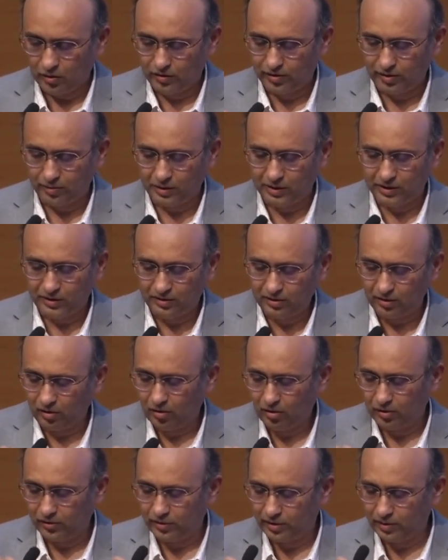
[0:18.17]
Honorable,
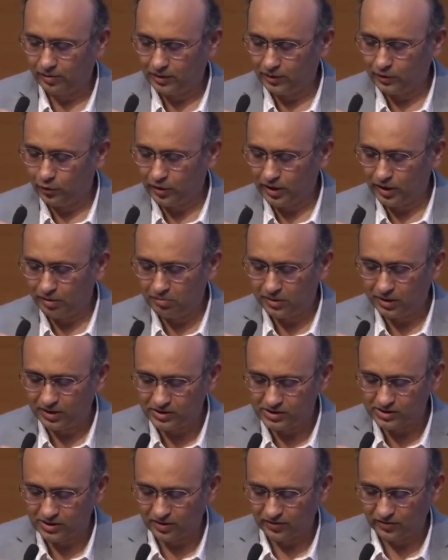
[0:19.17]
Honorable Union
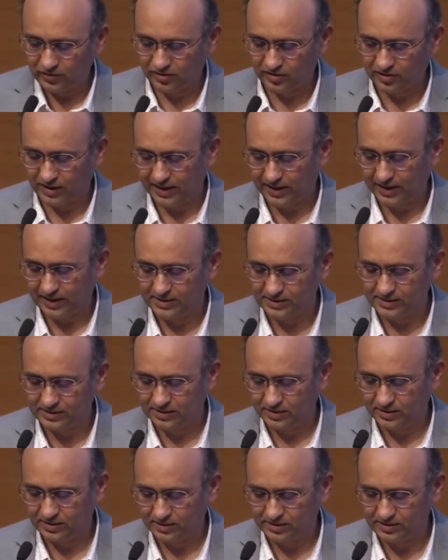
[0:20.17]
Minister of State and
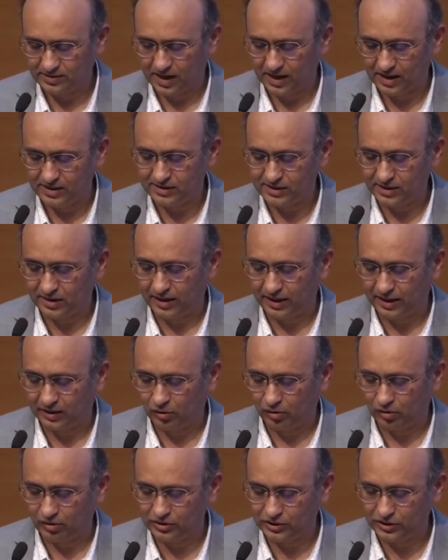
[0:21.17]
uh, Science and
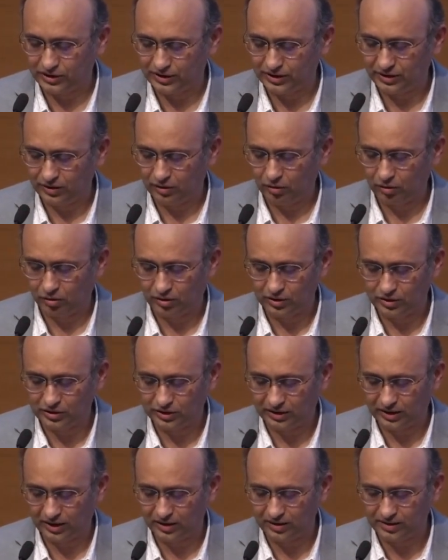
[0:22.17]
Technology, Doctor
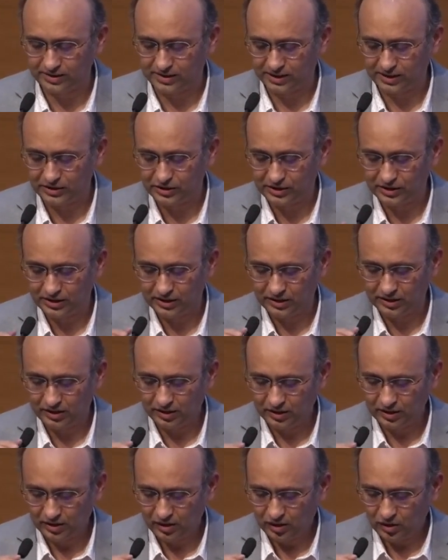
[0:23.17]
Jitendra Singh ji,
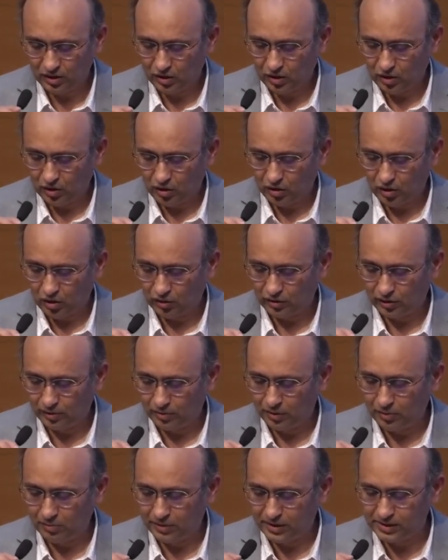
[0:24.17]

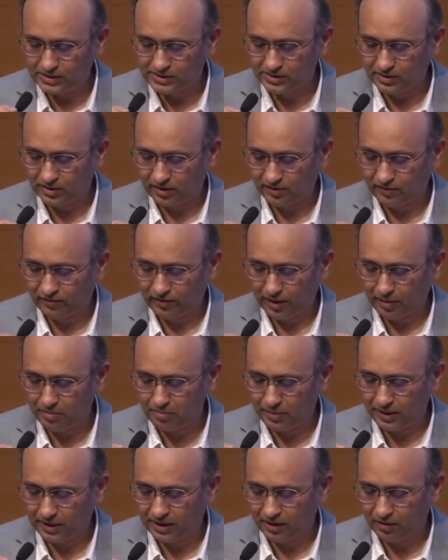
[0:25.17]
Honorable Minister of
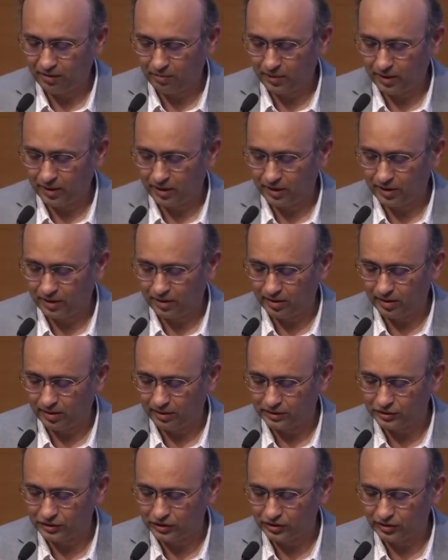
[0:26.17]
M P Government,
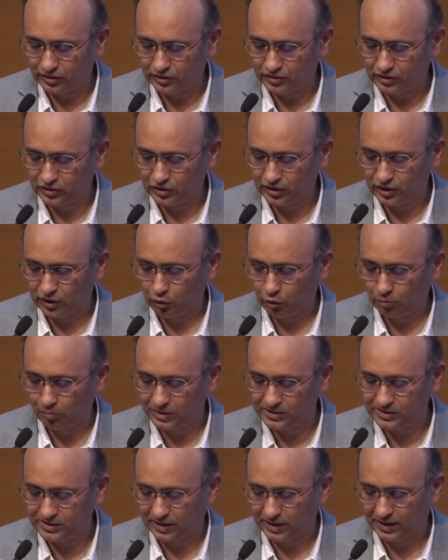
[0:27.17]
uh, Shri O
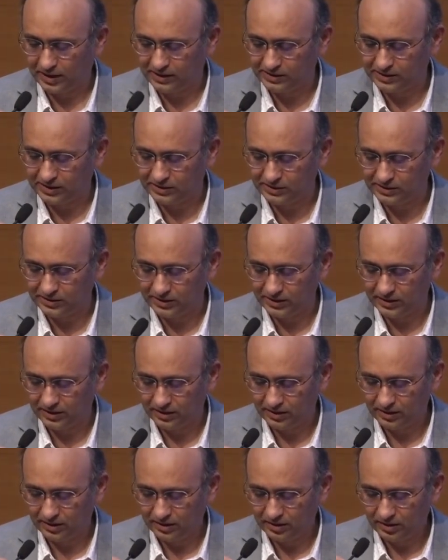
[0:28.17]
P Saklecha ji,
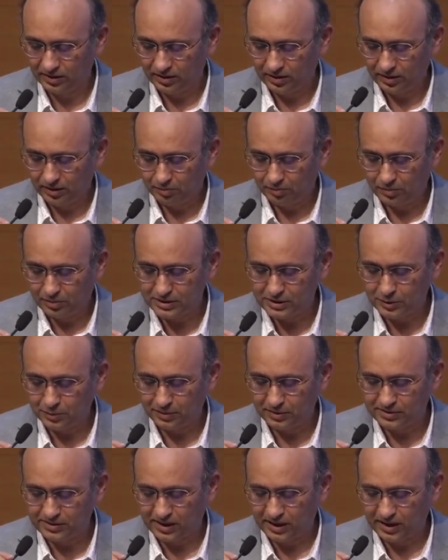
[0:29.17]

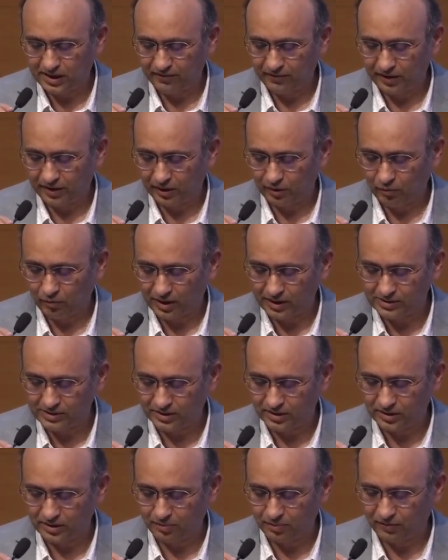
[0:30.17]
Principal Scientific
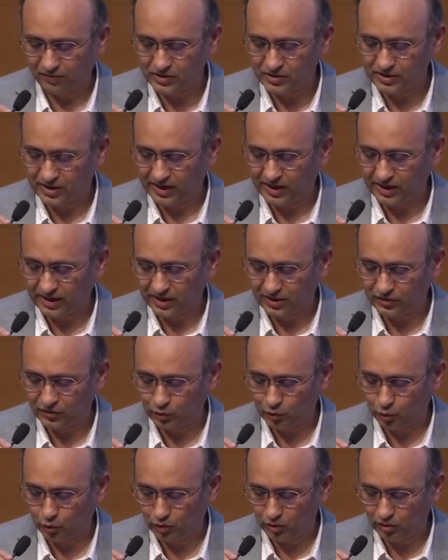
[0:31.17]
Advisor, Professor A K
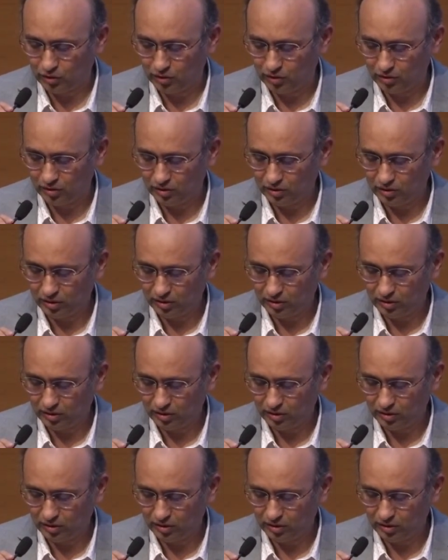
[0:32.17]
Suth,